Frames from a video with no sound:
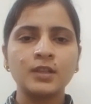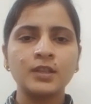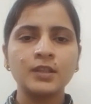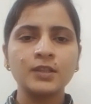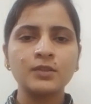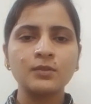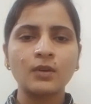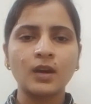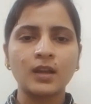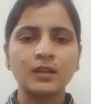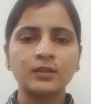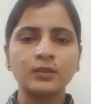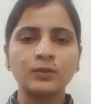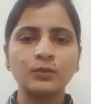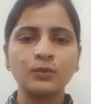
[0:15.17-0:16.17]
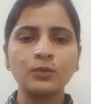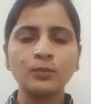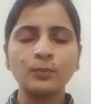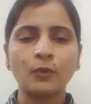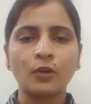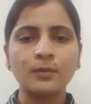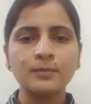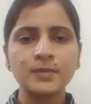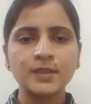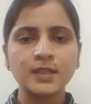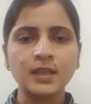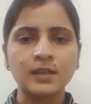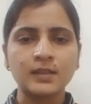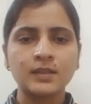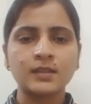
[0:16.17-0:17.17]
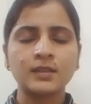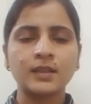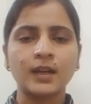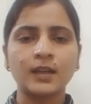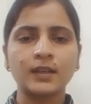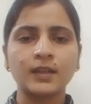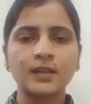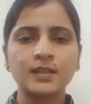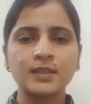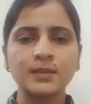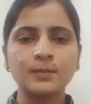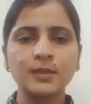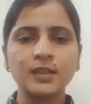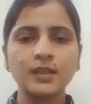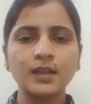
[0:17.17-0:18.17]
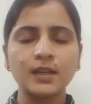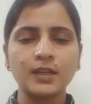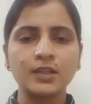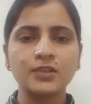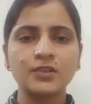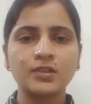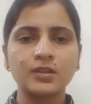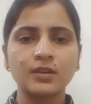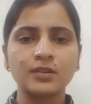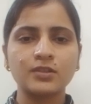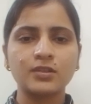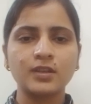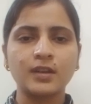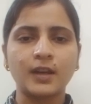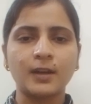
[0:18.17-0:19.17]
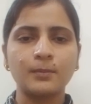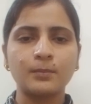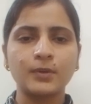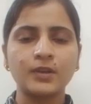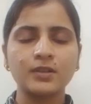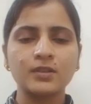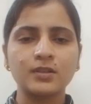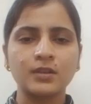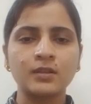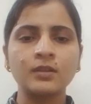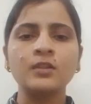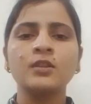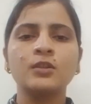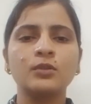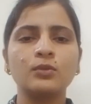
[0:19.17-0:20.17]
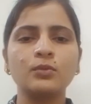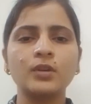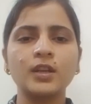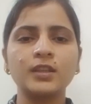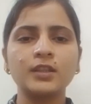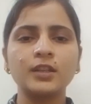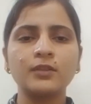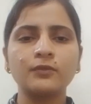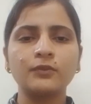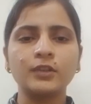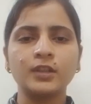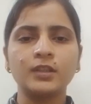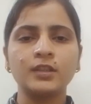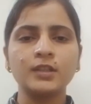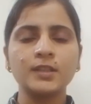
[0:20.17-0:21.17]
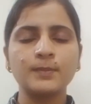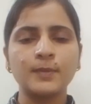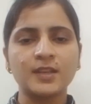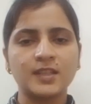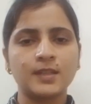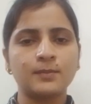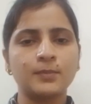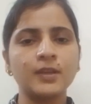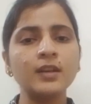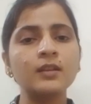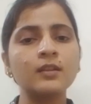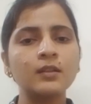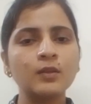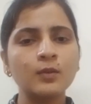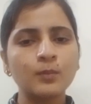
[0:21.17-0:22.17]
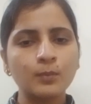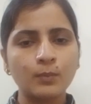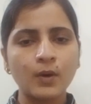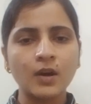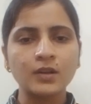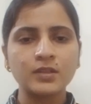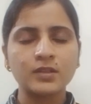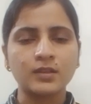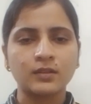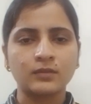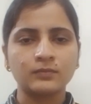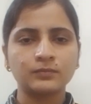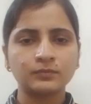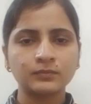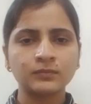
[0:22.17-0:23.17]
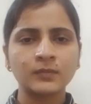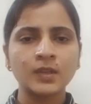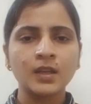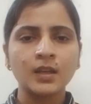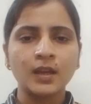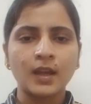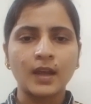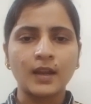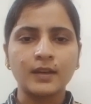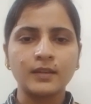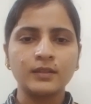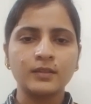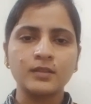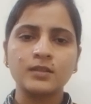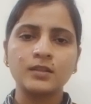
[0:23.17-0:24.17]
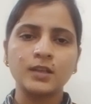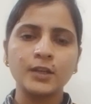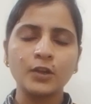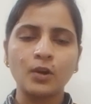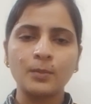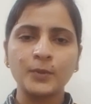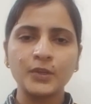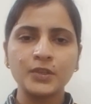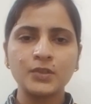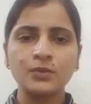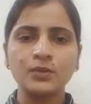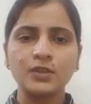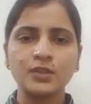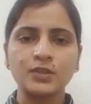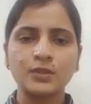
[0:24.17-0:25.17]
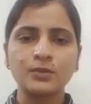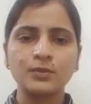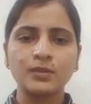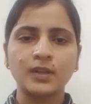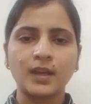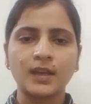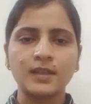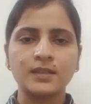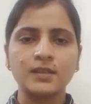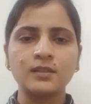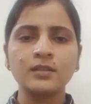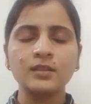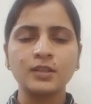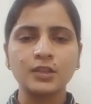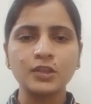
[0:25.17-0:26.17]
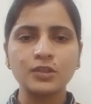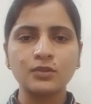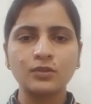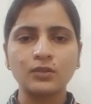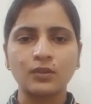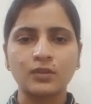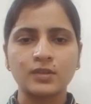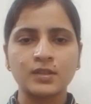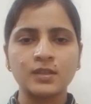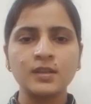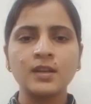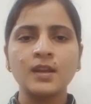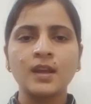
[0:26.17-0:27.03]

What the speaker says: tissue are the group of cells that are similar in structure and function together with the specific function. And the study of tissue is known as a histology,